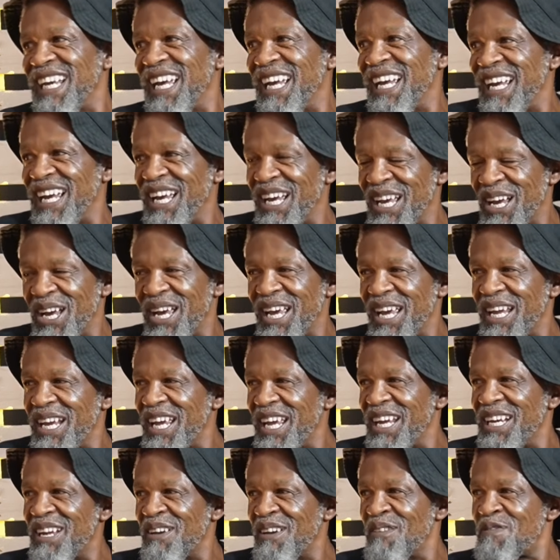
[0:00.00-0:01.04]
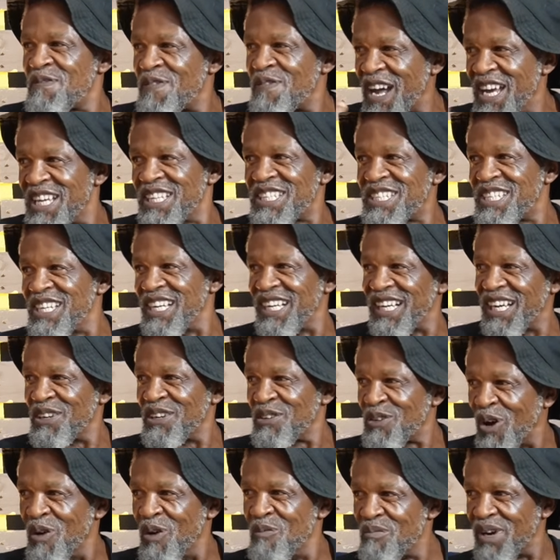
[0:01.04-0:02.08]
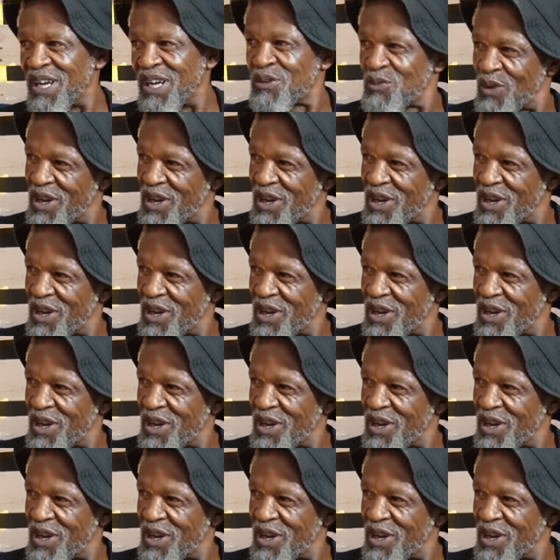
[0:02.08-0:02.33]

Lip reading: and fighting and combat,